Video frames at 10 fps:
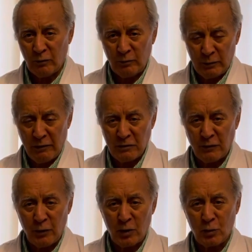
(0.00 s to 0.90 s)
give us a
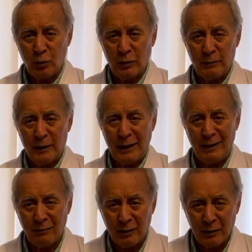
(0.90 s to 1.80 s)
phone call
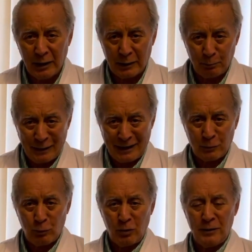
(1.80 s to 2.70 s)
and at Planet
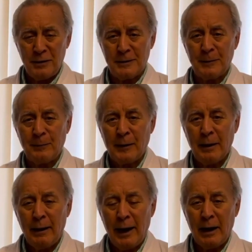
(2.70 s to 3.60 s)
Wellness.
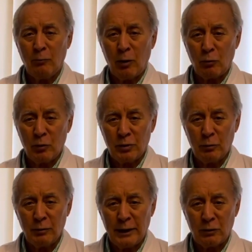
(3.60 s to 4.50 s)
And what we'll do,
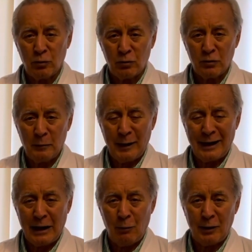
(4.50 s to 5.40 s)
we'll then talk to you about
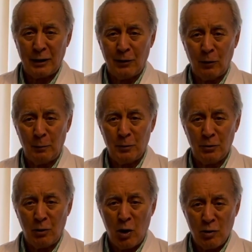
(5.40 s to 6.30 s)
how we can help your
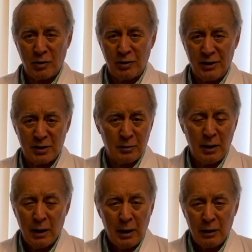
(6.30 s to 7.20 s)
own condition.
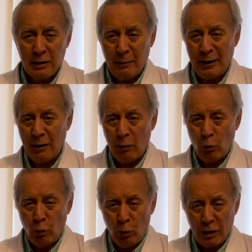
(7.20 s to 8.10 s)
No matter
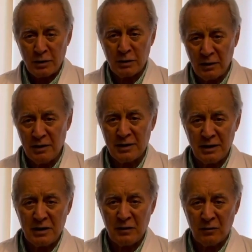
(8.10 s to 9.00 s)
what sort of
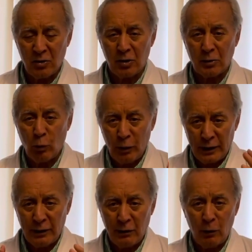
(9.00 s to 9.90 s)
disease you've got, we
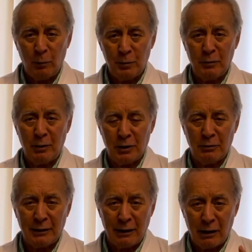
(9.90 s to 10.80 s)
can help you by
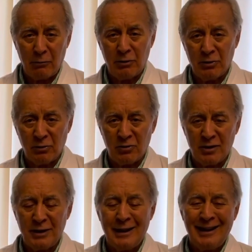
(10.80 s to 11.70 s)
doing
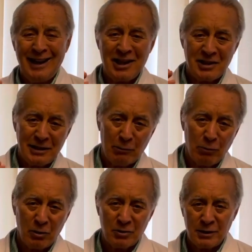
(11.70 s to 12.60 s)
iridology and
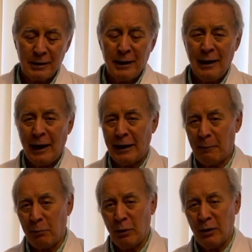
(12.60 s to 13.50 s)
sclerology and
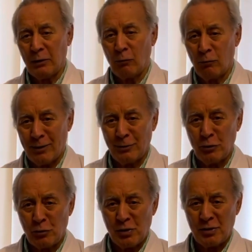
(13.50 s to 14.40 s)
applying the right
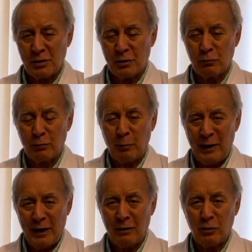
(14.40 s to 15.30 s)
nutrition to
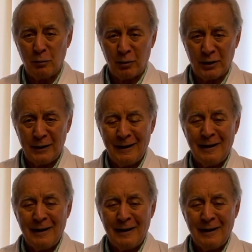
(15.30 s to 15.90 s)
repair your body